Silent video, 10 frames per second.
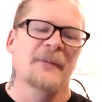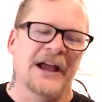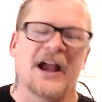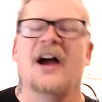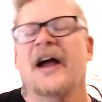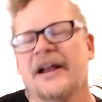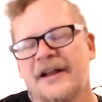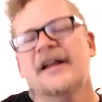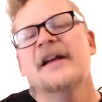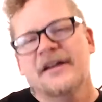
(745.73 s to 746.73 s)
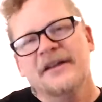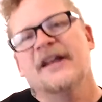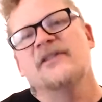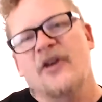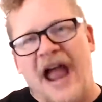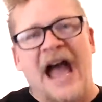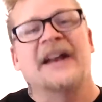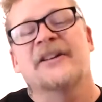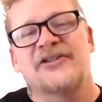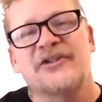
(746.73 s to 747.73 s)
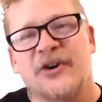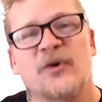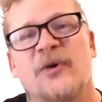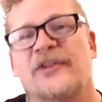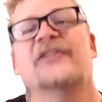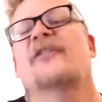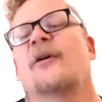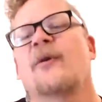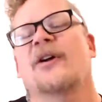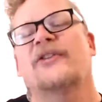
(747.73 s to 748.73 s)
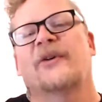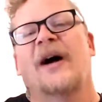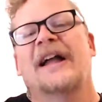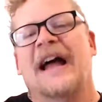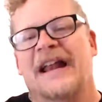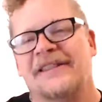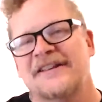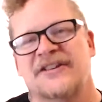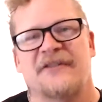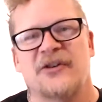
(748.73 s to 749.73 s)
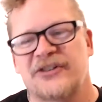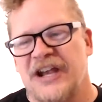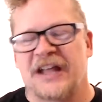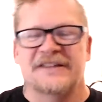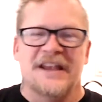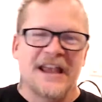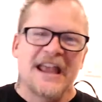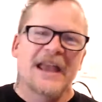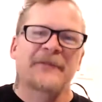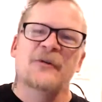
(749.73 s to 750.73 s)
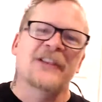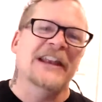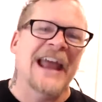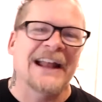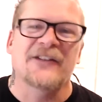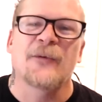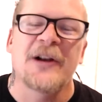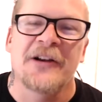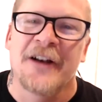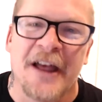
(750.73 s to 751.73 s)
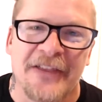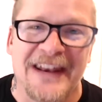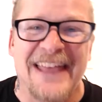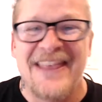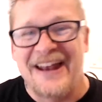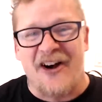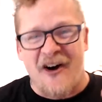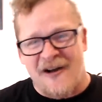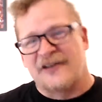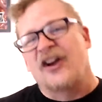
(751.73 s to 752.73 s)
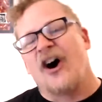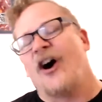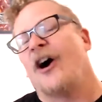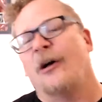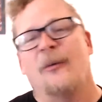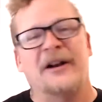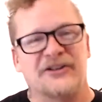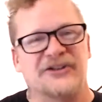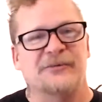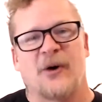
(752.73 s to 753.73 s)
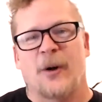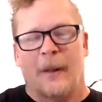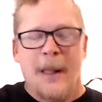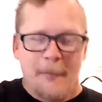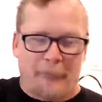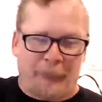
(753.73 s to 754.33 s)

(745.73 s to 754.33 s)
I'm like, all right, it, you're adding to the coolness of our world, so I got to at least give you a chance. Hit me with a nat twenty or nothing, and then on call, what does she roll?